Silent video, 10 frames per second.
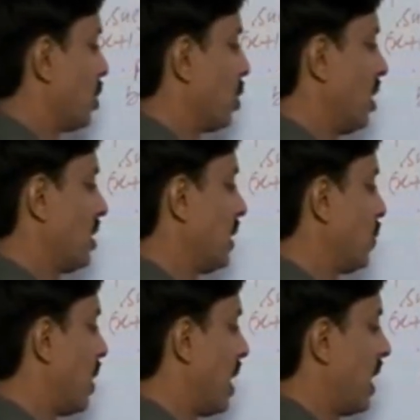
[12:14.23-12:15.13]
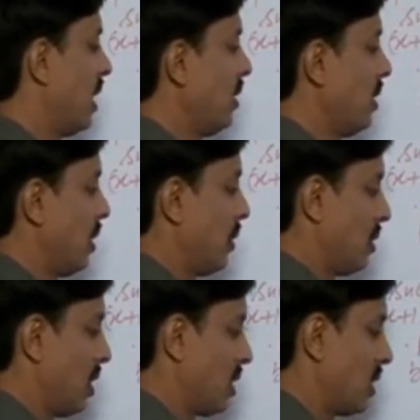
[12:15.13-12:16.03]
So this is 1,
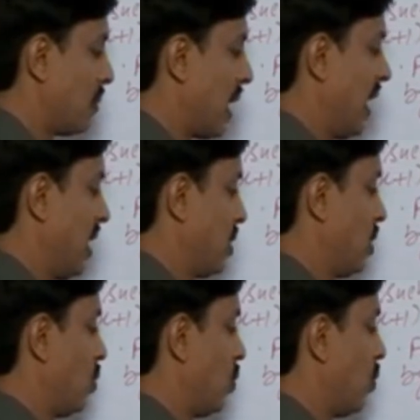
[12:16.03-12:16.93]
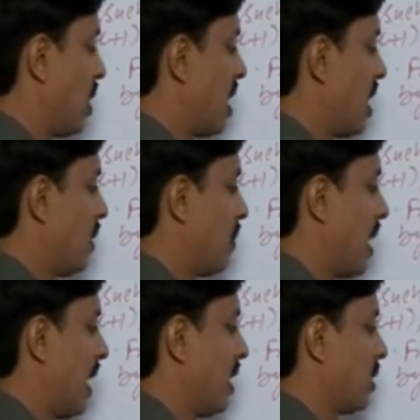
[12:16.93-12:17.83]
this is minus 2. 1
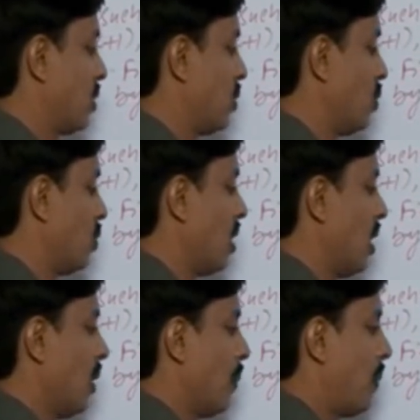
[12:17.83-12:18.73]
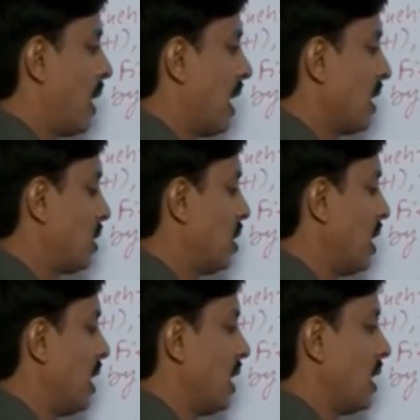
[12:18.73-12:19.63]
minus 2 plus
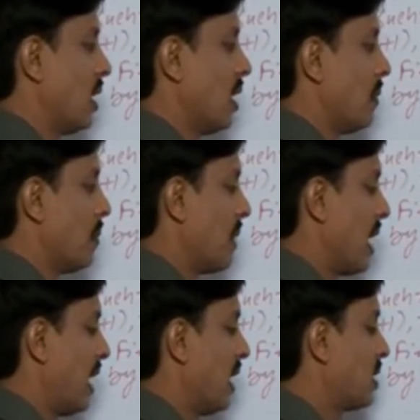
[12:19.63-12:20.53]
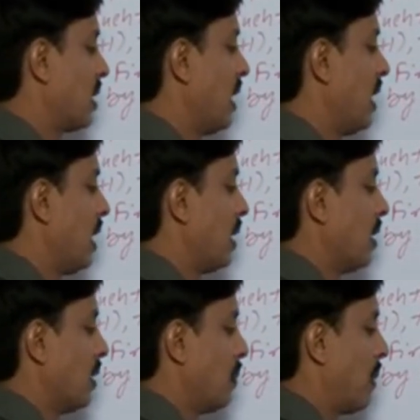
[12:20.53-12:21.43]
3 minus
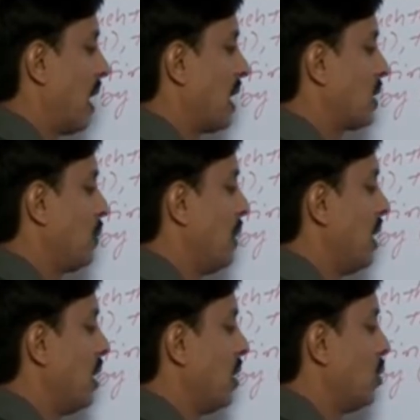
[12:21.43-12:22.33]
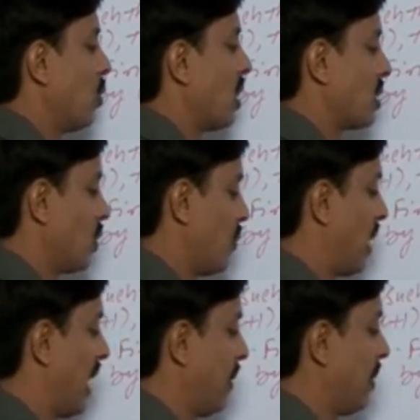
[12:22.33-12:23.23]
a plus b is equals to
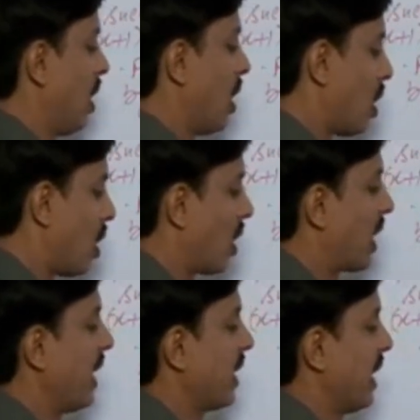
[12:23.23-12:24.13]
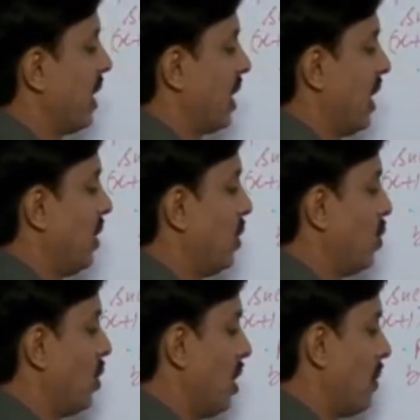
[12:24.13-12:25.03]
5. Or I can tell
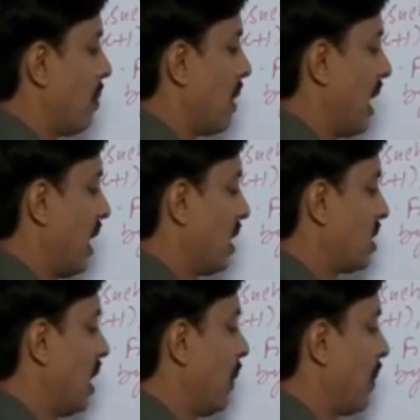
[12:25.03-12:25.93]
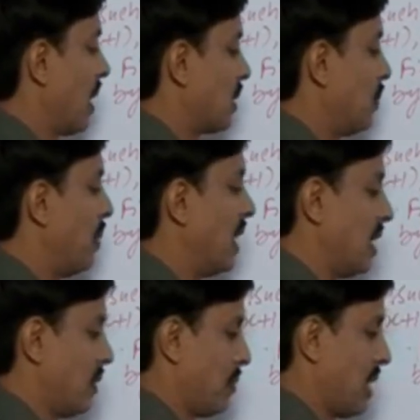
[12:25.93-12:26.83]
you minus a plus
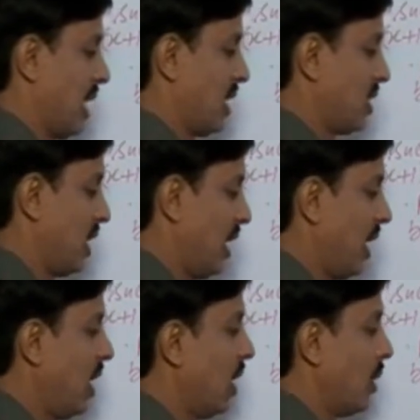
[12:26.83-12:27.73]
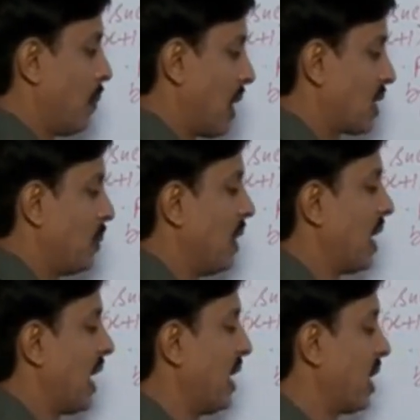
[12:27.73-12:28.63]
b. Minus a plus b.
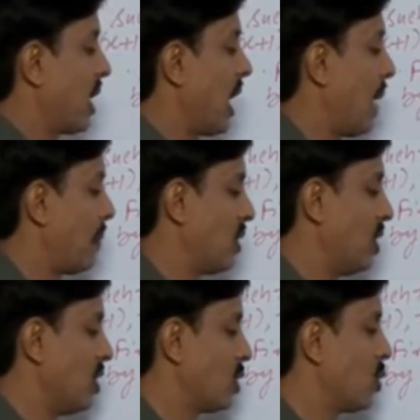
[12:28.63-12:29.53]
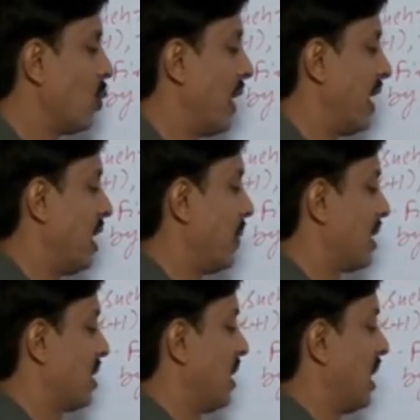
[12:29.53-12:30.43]
I kept these two
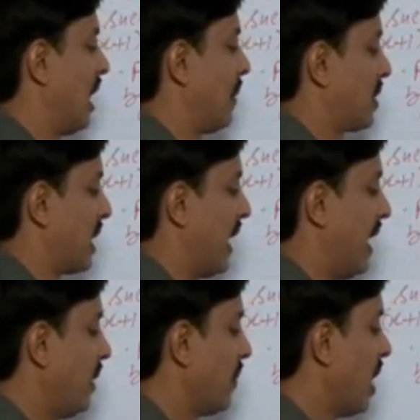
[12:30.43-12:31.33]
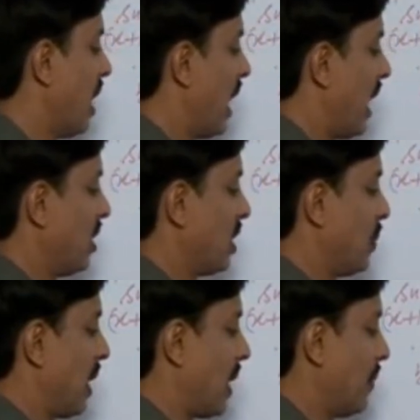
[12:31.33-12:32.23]
variables in the left side, and this
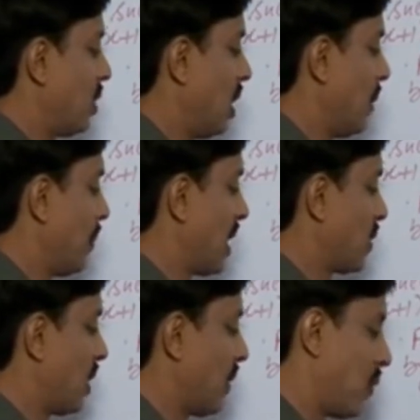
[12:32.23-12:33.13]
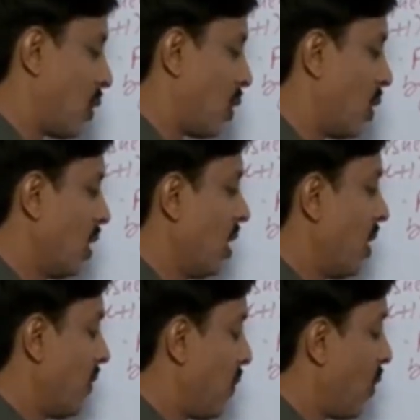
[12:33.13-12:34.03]
becomes 3 plus 1 4.
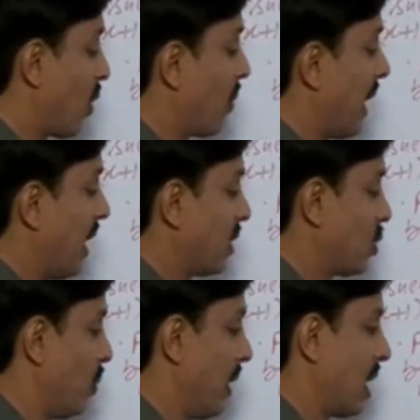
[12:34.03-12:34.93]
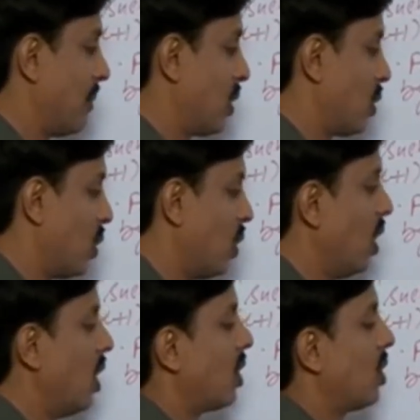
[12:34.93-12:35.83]
4 minus 2 become
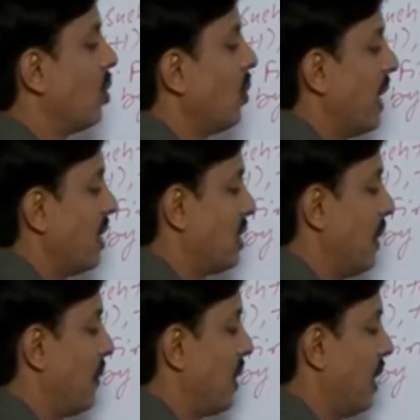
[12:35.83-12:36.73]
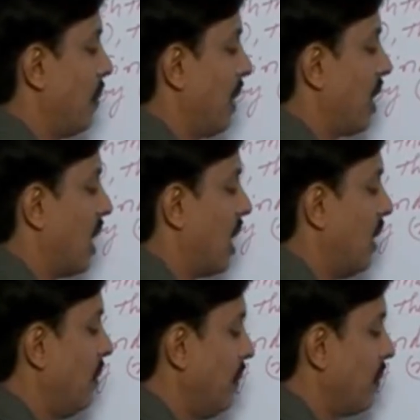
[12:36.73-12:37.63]
2. 2 when shifted
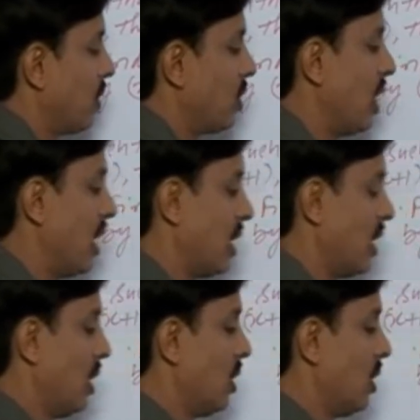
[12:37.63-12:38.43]
become 3.